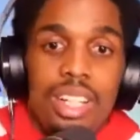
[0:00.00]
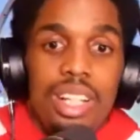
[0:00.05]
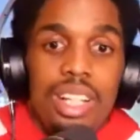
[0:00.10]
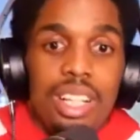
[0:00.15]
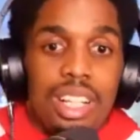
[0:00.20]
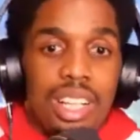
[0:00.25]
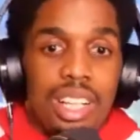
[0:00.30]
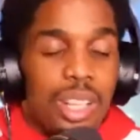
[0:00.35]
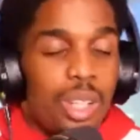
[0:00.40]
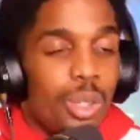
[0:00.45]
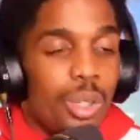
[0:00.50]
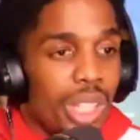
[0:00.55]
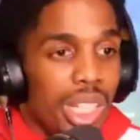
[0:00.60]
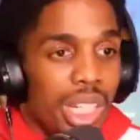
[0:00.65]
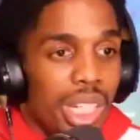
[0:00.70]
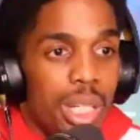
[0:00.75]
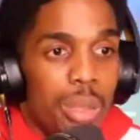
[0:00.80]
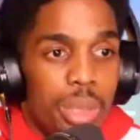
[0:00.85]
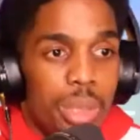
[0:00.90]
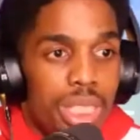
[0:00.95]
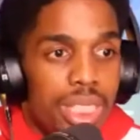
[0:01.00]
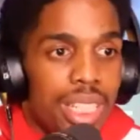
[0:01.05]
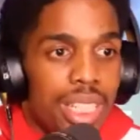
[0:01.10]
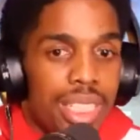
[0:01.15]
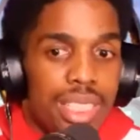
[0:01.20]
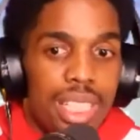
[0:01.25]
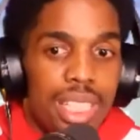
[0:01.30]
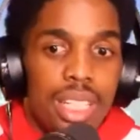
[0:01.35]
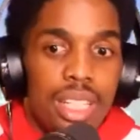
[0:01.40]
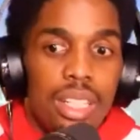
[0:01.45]
clothing companies that
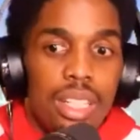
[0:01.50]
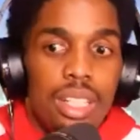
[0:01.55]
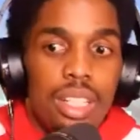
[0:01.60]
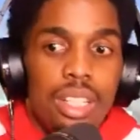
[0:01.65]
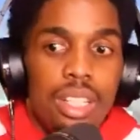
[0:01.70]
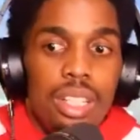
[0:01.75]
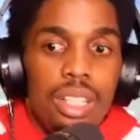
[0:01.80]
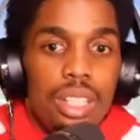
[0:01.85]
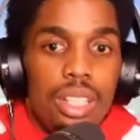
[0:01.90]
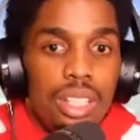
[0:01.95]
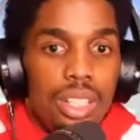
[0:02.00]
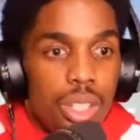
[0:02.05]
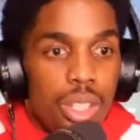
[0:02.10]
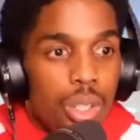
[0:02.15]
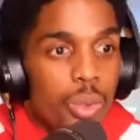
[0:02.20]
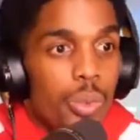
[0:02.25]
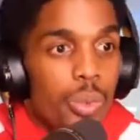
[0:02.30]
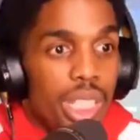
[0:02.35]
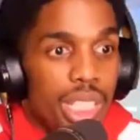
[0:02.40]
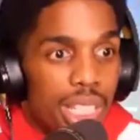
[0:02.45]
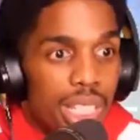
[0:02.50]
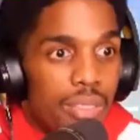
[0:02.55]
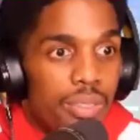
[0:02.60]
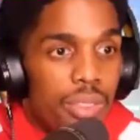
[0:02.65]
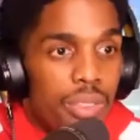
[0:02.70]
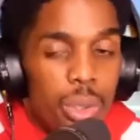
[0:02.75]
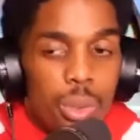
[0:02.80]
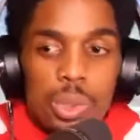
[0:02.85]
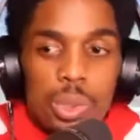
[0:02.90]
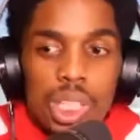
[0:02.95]
say, yo, we love
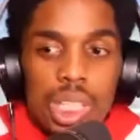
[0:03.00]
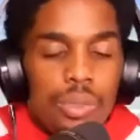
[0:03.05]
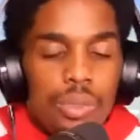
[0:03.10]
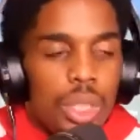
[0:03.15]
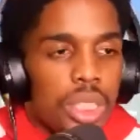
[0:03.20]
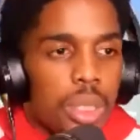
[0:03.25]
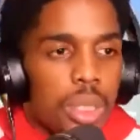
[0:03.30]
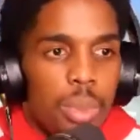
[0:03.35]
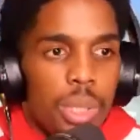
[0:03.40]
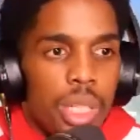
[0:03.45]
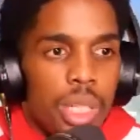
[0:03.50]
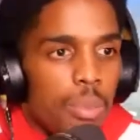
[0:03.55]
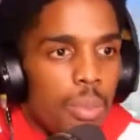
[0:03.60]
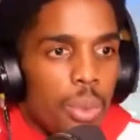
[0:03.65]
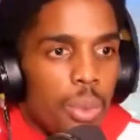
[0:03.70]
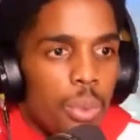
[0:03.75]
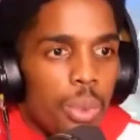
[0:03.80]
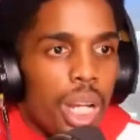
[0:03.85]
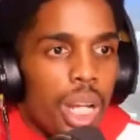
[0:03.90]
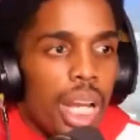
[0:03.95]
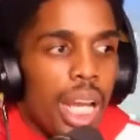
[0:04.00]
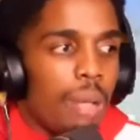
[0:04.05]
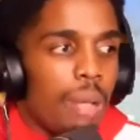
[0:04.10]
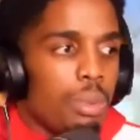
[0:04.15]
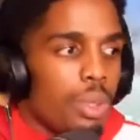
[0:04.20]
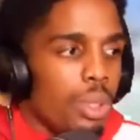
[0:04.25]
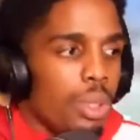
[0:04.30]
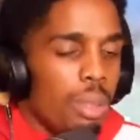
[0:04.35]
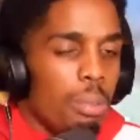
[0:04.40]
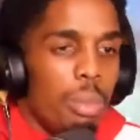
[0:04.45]
you. We love you as a player, but we're
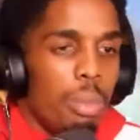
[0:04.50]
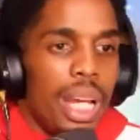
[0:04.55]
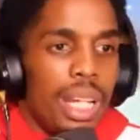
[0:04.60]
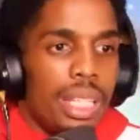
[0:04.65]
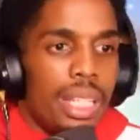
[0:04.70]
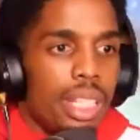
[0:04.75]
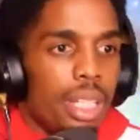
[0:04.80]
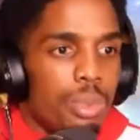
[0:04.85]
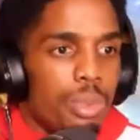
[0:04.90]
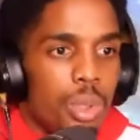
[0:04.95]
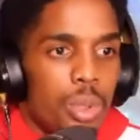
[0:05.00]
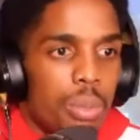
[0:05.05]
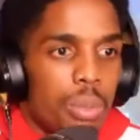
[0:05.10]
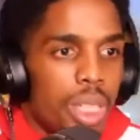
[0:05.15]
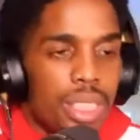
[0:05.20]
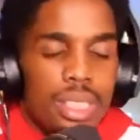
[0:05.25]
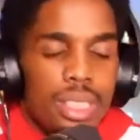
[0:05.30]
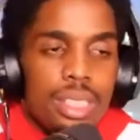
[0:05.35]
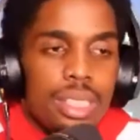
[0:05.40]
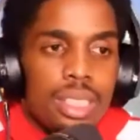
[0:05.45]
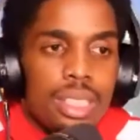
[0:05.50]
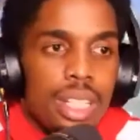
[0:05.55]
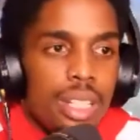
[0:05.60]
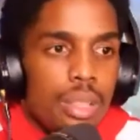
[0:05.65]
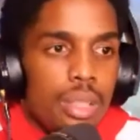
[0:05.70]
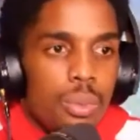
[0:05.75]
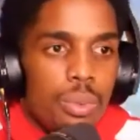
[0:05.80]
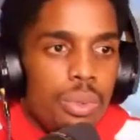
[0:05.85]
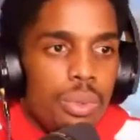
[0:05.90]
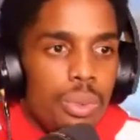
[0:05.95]
absolutely backed up two months and there's
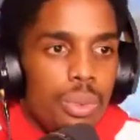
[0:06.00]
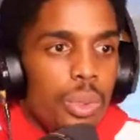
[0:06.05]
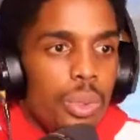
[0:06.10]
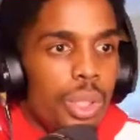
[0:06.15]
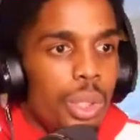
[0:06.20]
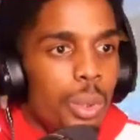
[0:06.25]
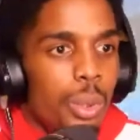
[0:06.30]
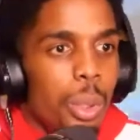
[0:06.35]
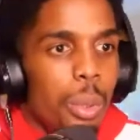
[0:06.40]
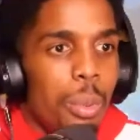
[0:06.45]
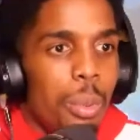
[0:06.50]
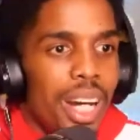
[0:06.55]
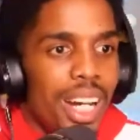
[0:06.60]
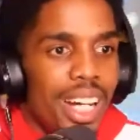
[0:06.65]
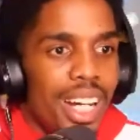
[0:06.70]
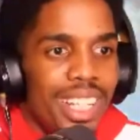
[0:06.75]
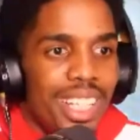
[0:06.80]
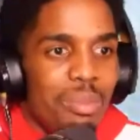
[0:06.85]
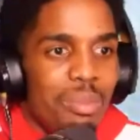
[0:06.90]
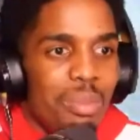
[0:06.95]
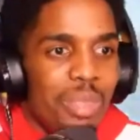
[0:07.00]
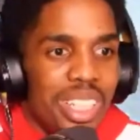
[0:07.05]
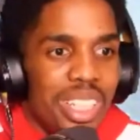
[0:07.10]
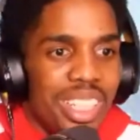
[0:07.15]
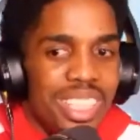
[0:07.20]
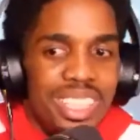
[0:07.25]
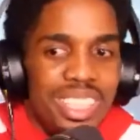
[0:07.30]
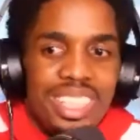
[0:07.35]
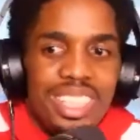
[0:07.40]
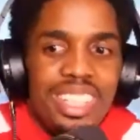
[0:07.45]
nothing you can do about it. But,
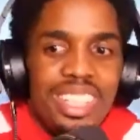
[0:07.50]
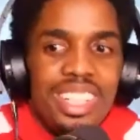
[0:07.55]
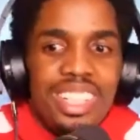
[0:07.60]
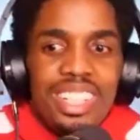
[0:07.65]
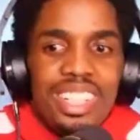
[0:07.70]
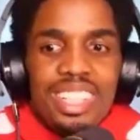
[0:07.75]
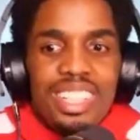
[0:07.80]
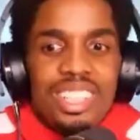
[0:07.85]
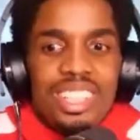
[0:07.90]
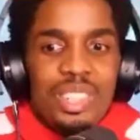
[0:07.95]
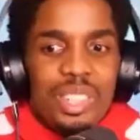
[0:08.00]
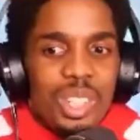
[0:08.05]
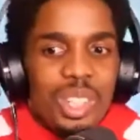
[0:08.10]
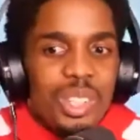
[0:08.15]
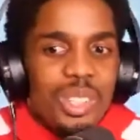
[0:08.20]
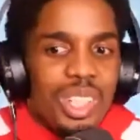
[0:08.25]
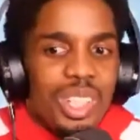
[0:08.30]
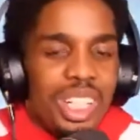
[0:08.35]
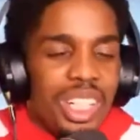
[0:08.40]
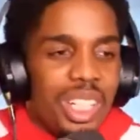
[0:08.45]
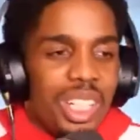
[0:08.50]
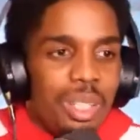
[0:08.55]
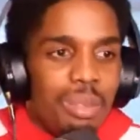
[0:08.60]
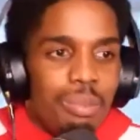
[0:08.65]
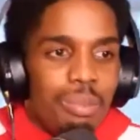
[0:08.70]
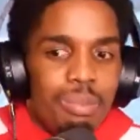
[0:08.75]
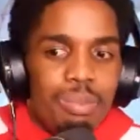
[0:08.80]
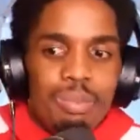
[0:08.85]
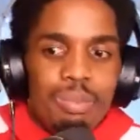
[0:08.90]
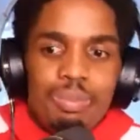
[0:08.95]
mm. you know,
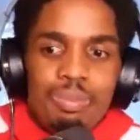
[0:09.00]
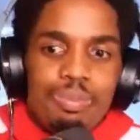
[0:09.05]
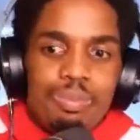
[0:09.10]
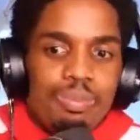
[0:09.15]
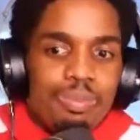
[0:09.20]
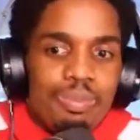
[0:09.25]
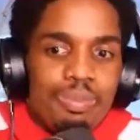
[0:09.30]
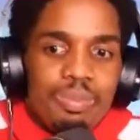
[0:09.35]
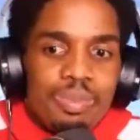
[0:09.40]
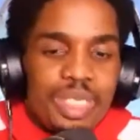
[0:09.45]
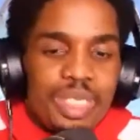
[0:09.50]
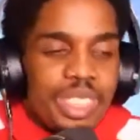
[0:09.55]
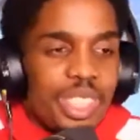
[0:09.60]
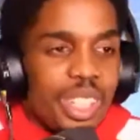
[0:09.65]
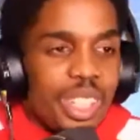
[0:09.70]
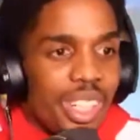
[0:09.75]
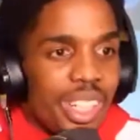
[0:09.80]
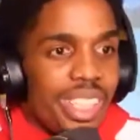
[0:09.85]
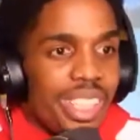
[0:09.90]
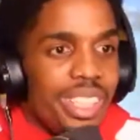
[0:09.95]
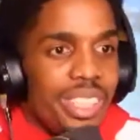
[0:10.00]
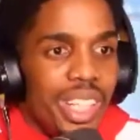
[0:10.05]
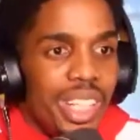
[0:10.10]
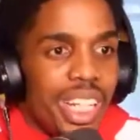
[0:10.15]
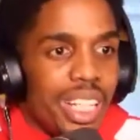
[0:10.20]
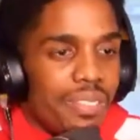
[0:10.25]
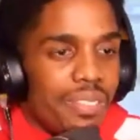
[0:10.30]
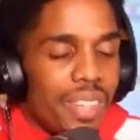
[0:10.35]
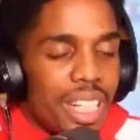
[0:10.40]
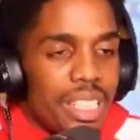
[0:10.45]
um, sorry, you got
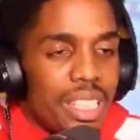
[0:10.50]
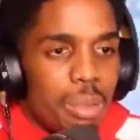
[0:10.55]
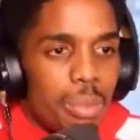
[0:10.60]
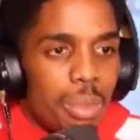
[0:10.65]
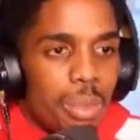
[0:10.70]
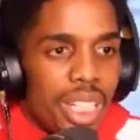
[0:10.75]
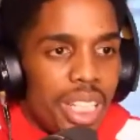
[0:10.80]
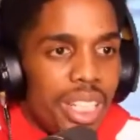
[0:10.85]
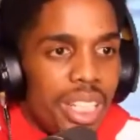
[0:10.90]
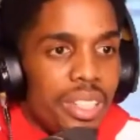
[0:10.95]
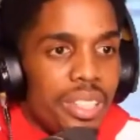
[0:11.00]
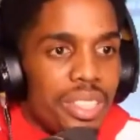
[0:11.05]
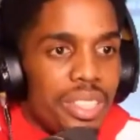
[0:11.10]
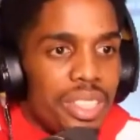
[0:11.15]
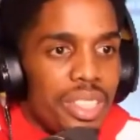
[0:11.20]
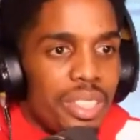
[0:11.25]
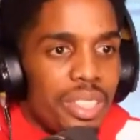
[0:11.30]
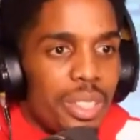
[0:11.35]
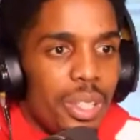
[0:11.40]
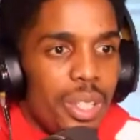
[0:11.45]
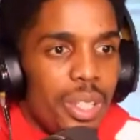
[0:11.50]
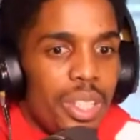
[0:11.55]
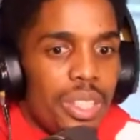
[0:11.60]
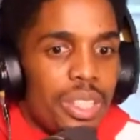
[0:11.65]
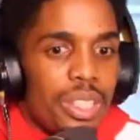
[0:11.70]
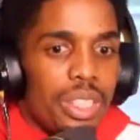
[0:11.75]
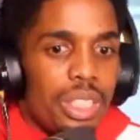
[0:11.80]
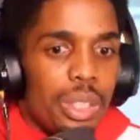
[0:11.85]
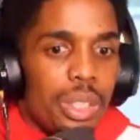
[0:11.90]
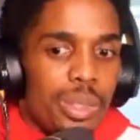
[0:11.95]
to find somebody else.
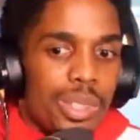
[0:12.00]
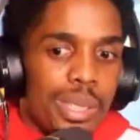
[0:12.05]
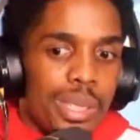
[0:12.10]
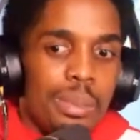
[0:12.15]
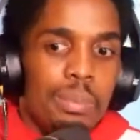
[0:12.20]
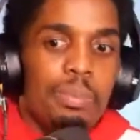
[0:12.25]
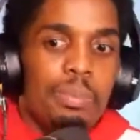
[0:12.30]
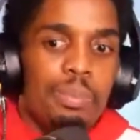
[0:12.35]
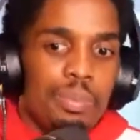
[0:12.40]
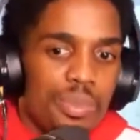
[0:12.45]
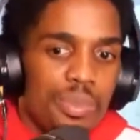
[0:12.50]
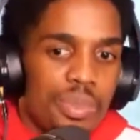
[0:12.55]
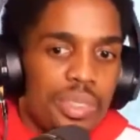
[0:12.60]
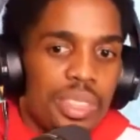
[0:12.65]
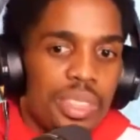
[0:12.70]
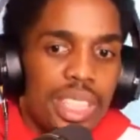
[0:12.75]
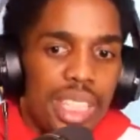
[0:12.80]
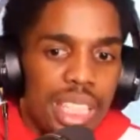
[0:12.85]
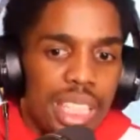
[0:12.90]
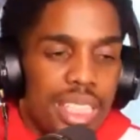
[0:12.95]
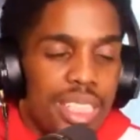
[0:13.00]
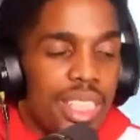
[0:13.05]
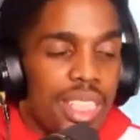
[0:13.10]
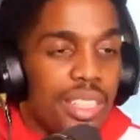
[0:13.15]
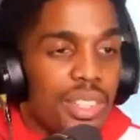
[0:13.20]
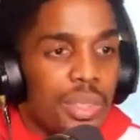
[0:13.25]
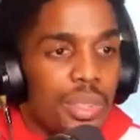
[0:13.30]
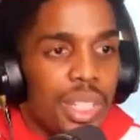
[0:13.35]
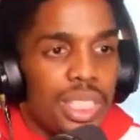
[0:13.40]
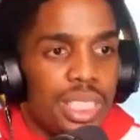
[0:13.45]
So um, it's
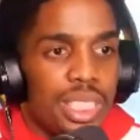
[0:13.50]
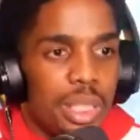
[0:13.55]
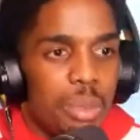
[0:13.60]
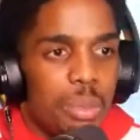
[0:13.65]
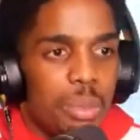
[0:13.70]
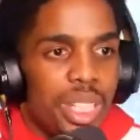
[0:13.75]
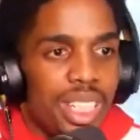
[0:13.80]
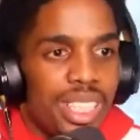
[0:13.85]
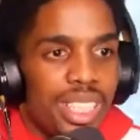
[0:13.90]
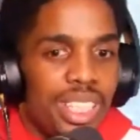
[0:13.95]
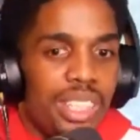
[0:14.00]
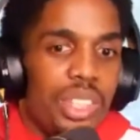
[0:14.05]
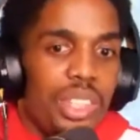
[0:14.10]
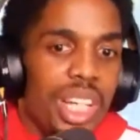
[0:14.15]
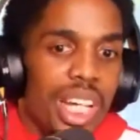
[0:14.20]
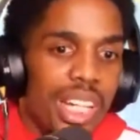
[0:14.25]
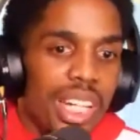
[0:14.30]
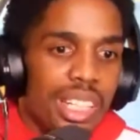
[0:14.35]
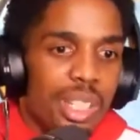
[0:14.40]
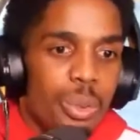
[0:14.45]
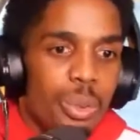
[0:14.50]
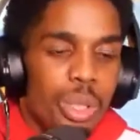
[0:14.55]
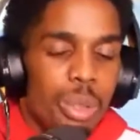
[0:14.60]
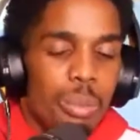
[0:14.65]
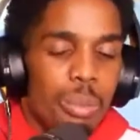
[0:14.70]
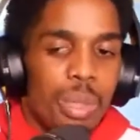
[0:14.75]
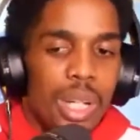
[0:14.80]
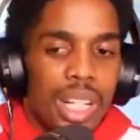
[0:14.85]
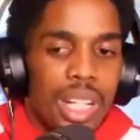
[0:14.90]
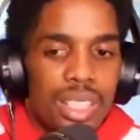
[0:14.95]
interesting, man. Then you got to deal with the
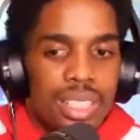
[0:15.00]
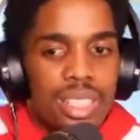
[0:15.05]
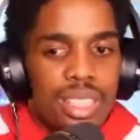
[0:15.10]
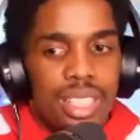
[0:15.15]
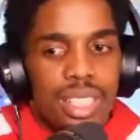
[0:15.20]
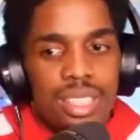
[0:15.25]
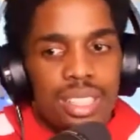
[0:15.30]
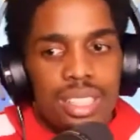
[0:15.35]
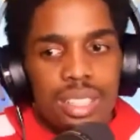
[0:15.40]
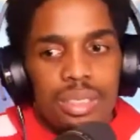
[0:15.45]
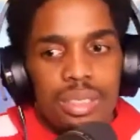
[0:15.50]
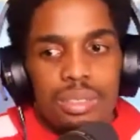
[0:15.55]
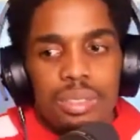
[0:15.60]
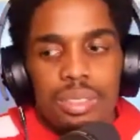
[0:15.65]
politics of